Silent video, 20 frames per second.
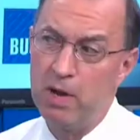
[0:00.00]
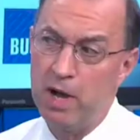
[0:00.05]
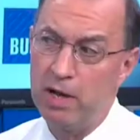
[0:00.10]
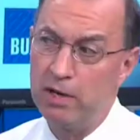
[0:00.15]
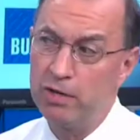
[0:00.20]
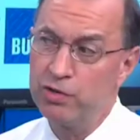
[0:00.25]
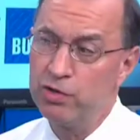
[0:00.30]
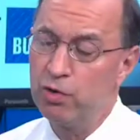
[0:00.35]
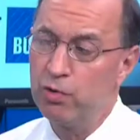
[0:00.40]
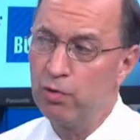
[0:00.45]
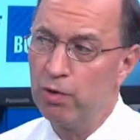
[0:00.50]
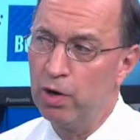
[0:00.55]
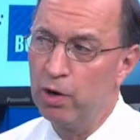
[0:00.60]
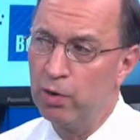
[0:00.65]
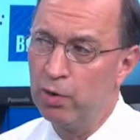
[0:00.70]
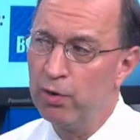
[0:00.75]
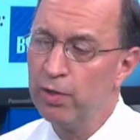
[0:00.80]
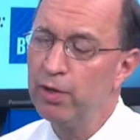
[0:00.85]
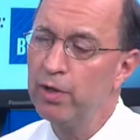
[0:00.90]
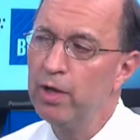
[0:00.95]
modest
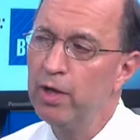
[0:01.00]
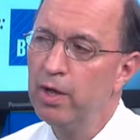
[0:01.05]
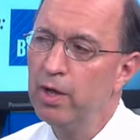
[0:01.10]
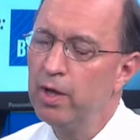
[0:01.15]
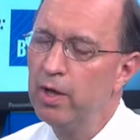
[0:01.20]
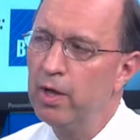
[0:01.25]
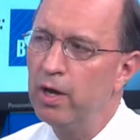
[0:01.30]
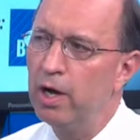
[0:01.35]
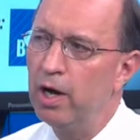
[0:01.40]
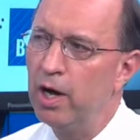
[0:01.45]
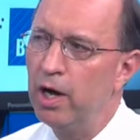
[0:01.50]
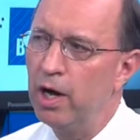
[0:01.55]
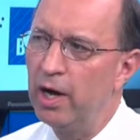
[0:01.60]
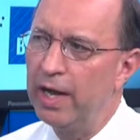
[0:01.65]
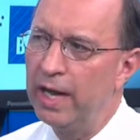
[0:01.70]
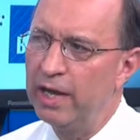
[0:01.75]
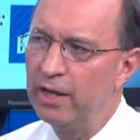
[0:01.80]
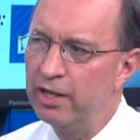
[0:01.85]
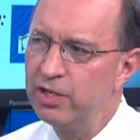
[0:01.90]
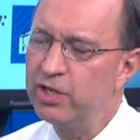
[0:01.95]
growth,
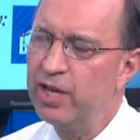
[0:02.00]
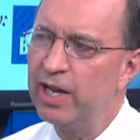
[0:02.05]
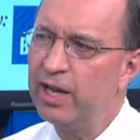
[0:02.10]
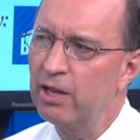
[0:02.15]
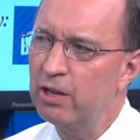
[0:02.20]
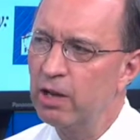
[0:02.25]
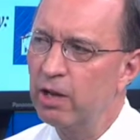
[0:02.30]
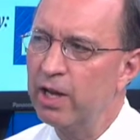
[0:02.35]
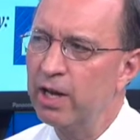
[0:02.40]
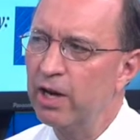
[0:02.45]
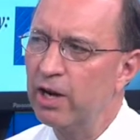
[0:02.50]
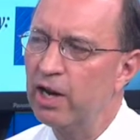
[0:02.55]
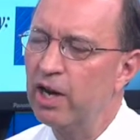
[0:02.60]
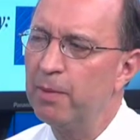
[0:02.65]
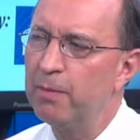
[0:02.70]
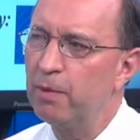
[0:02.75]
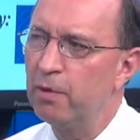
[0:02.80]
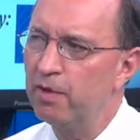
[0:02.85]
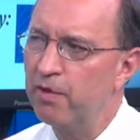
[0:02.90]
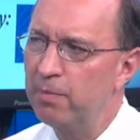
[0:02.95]
and let's take a look at a
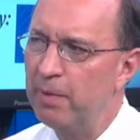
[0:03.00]
couple